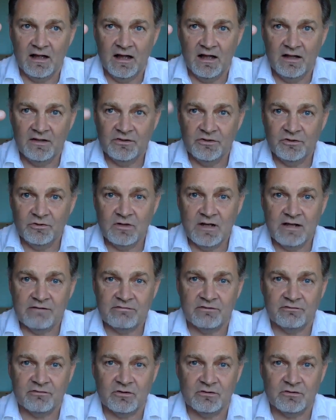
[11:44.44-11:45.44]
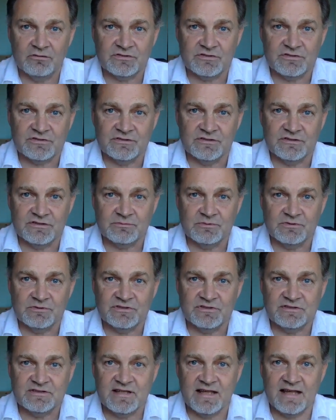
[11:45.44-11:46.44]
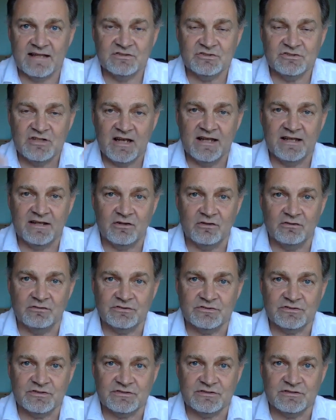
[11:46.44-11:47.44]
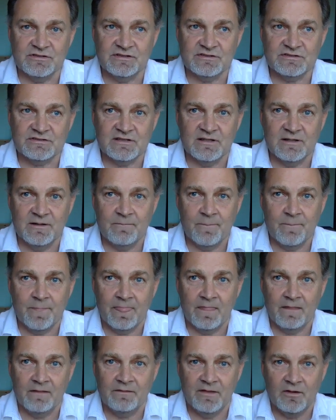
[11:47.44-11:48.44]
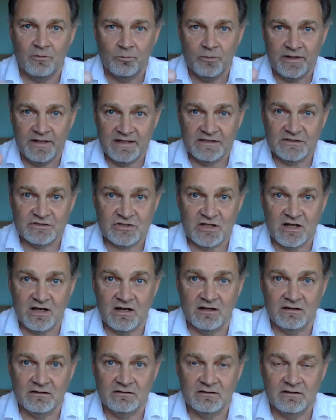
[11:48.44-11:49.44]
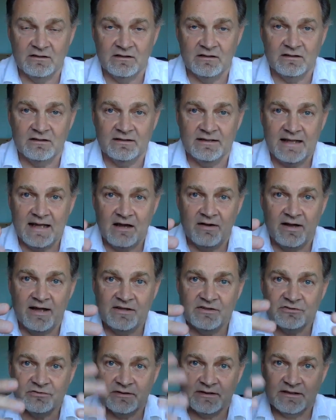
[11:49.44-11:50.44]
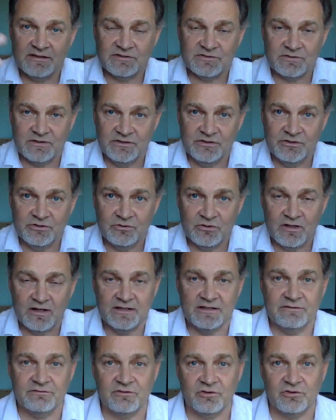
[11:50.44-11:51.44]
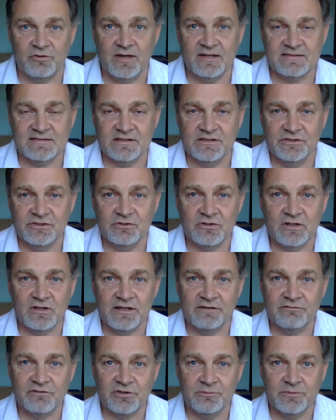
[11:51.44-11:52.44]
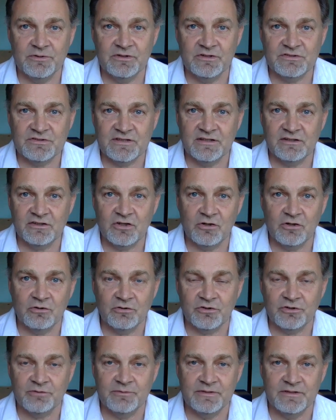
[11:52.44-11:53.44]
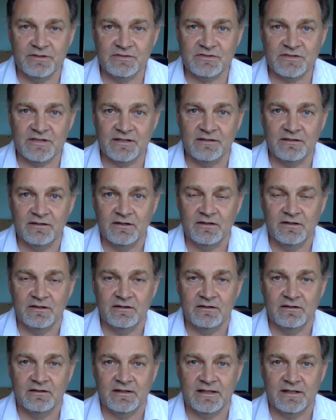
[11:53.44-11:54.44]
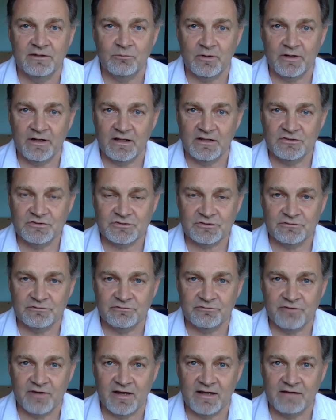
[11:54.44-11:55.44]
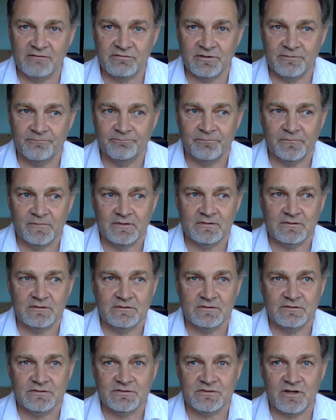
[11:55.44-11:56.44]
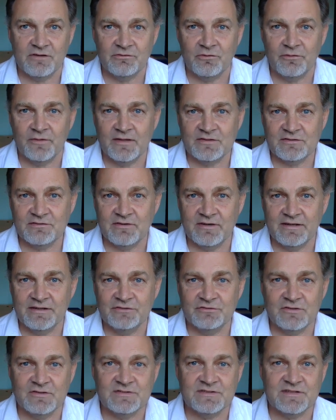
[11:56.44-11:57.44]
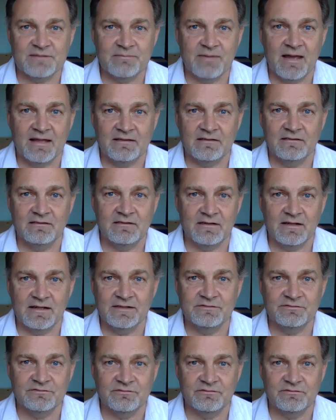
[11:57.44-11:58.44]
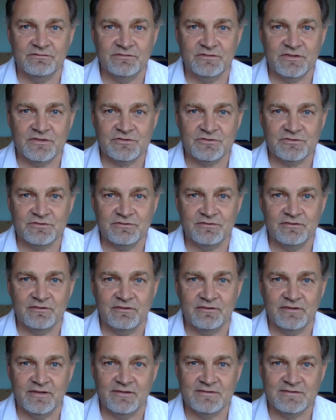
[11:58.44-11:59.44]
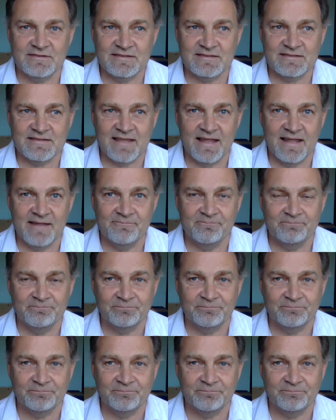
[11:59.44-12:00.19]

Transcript: a new level of consciousness, which is the angelic consciousness that we each are now entering into a new kind of, creating a new kind of community, the choral community in 105. So I thought that's a very interesting pattern that I just noticed there.